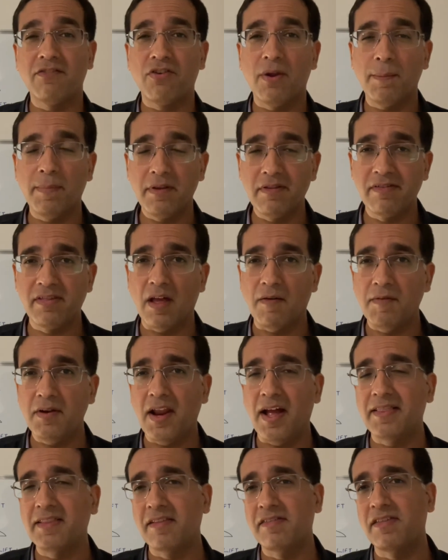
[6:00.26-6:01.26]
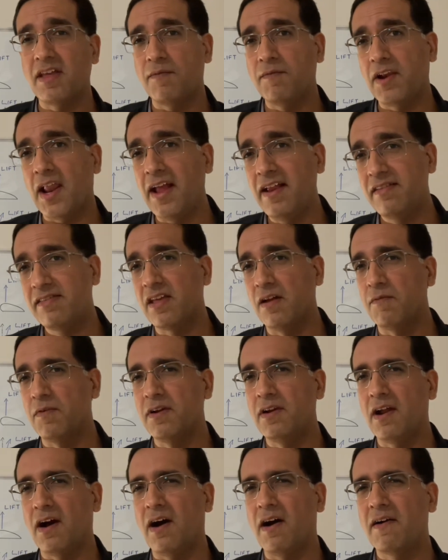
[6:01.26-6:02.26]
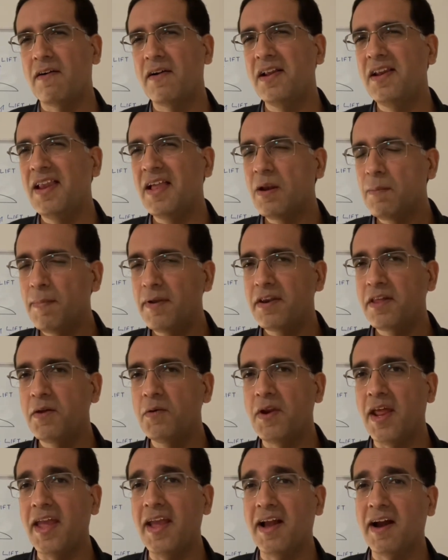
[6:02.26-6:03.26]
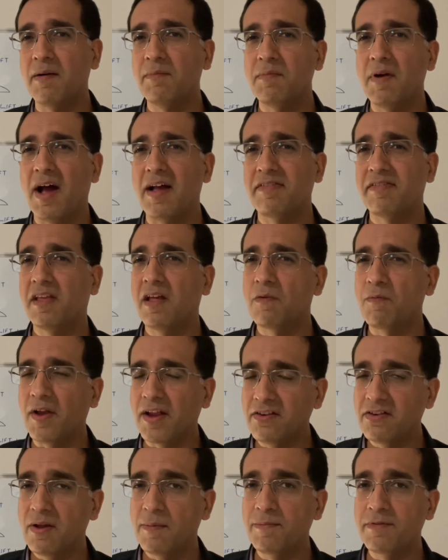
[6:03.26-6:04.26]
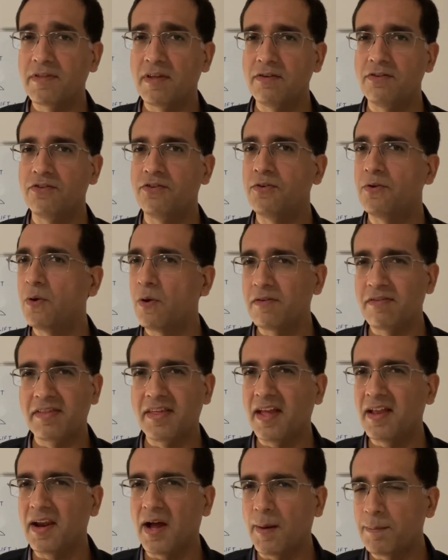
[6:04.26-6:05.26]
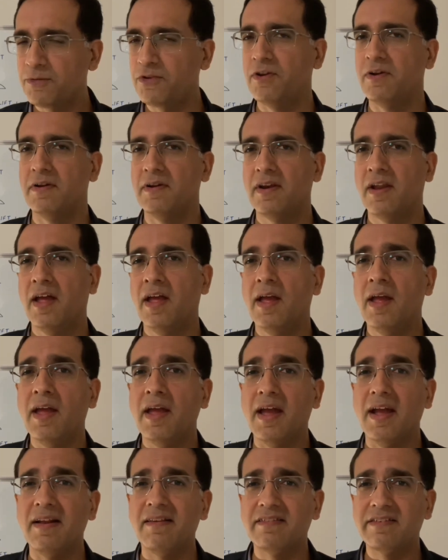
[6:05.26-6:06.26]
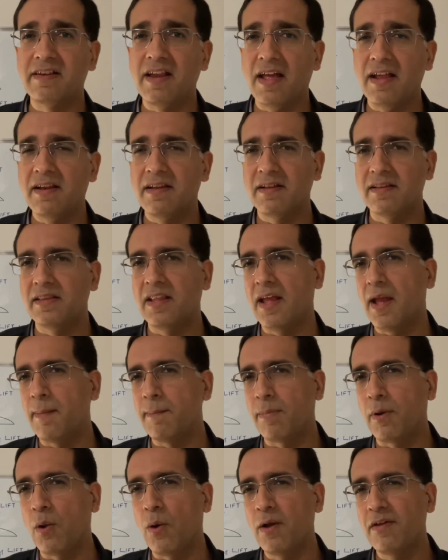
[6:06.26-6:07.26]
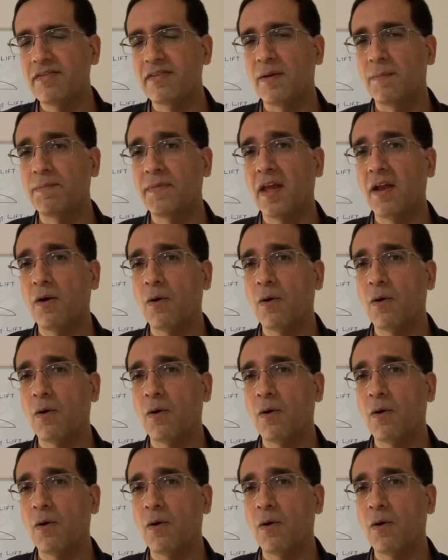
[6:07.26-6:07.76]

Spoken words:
777 and the 787 are a little bit unique as their wingtips do not see an upturn. Instead, they employ something